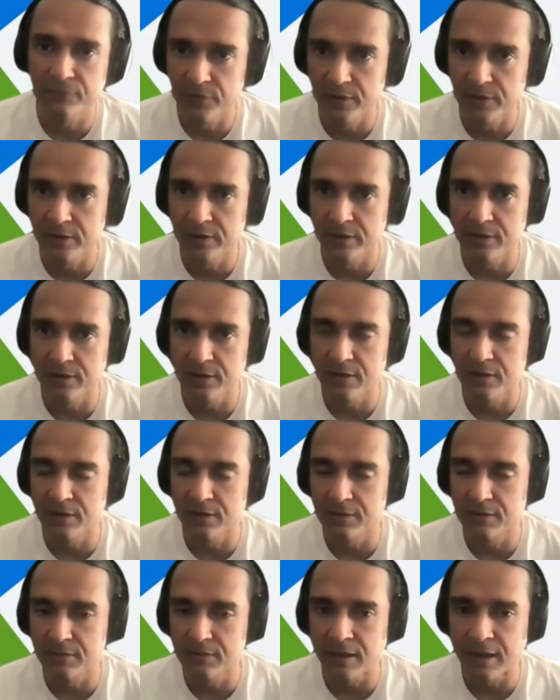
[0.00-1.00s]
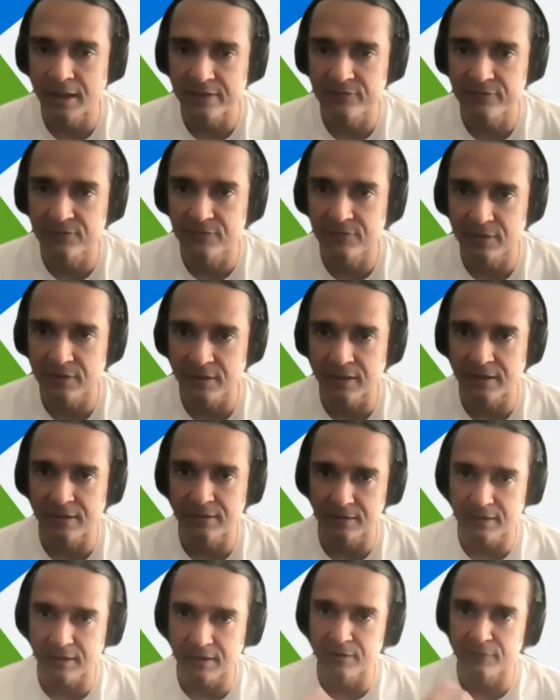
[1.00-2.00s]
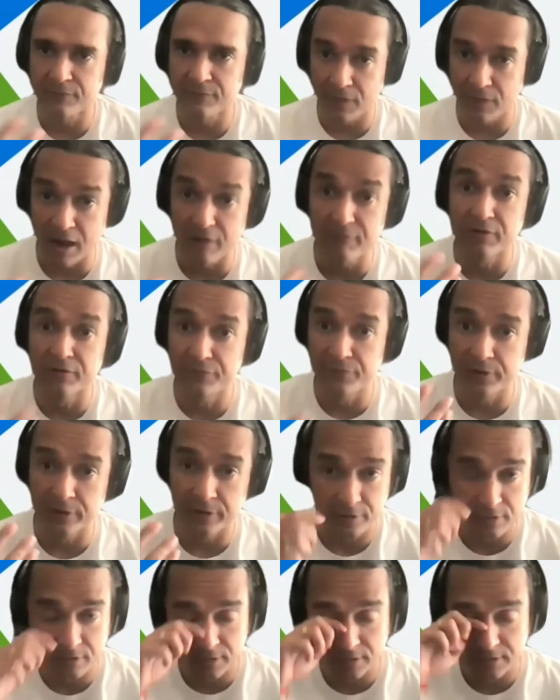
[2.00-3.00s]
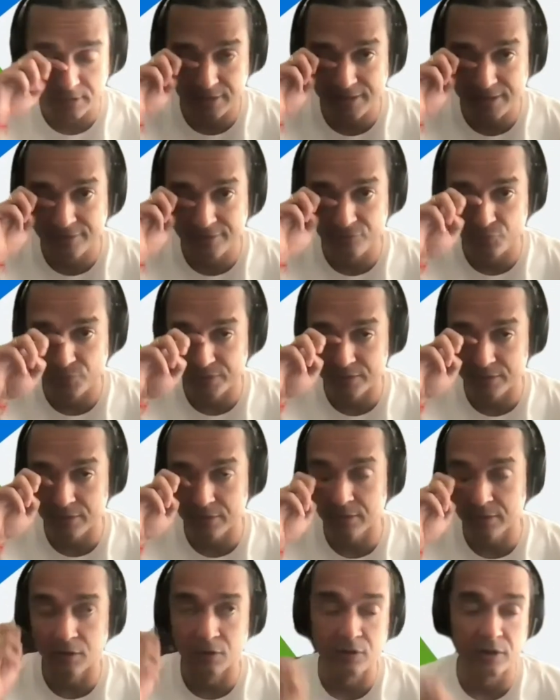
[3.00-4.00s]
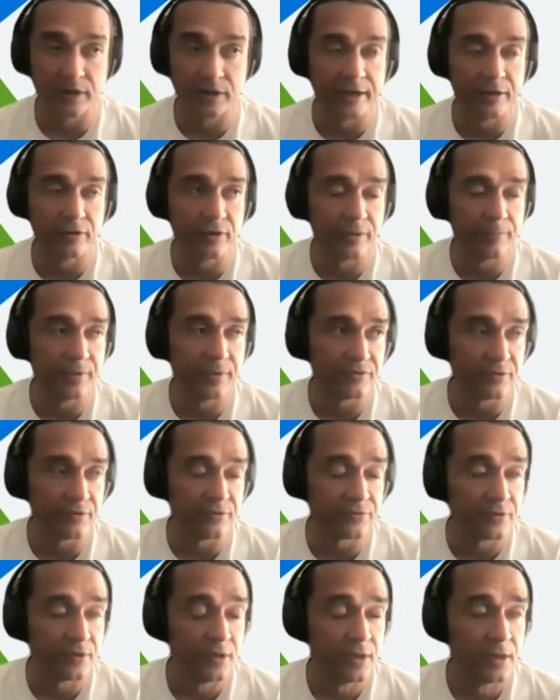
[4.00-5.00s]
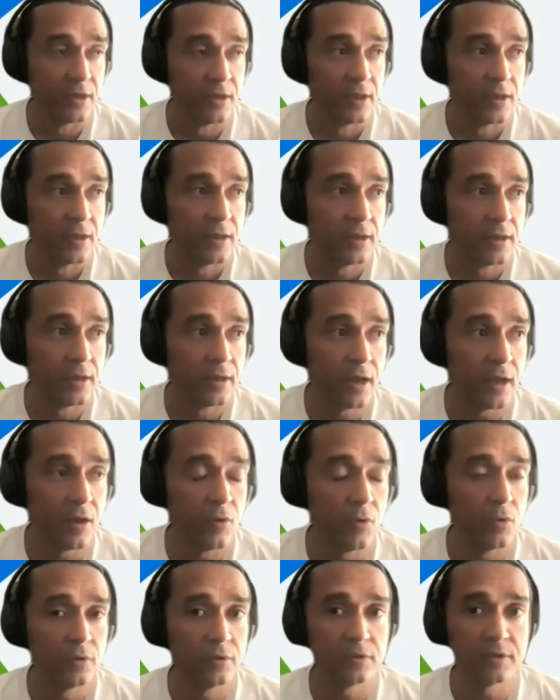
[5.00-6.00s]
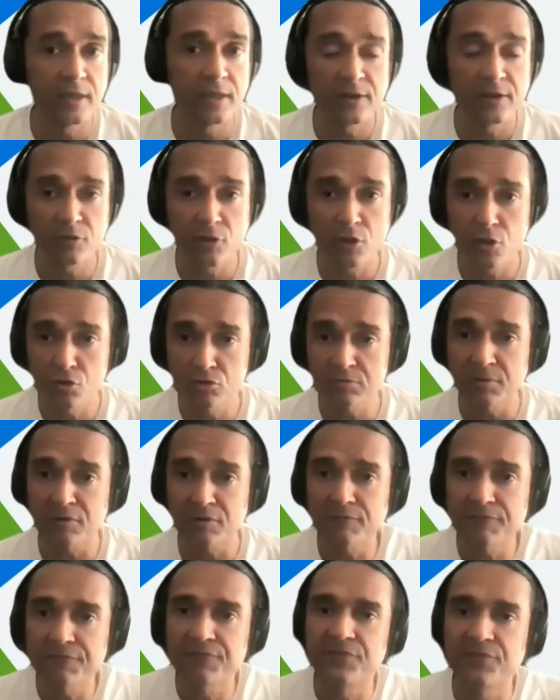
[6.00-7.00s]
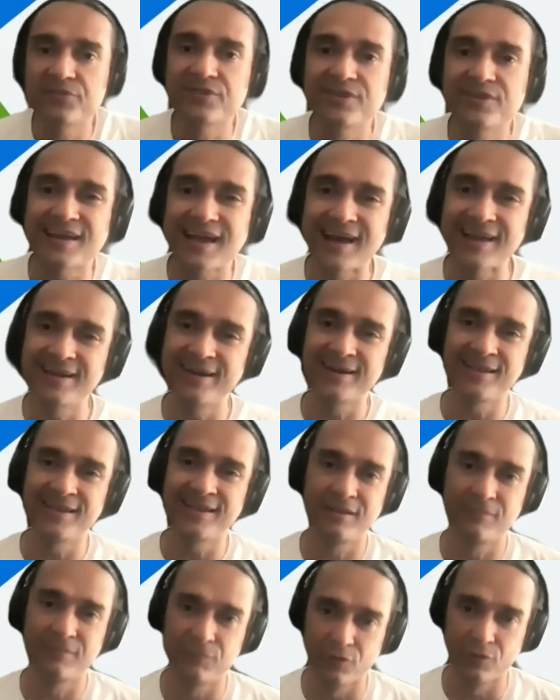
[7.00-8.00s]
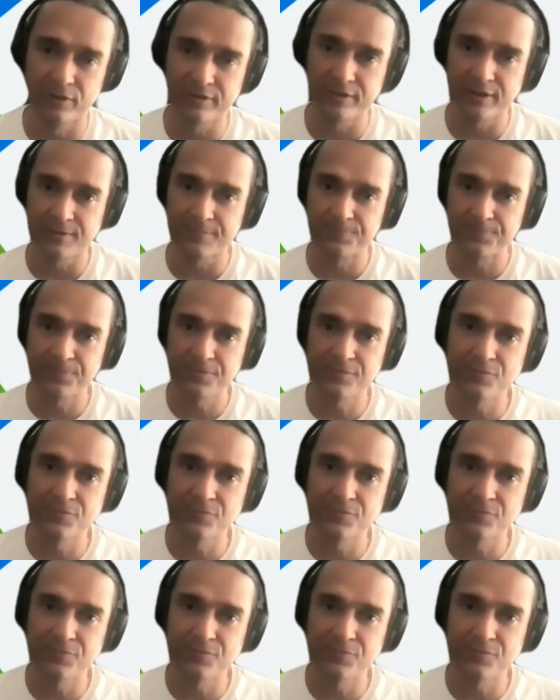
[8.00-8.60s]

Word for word: the world uh, has uh, kind of our world deals with on a day to day basis. Yeah. Now there is a huge amount of physicality involved there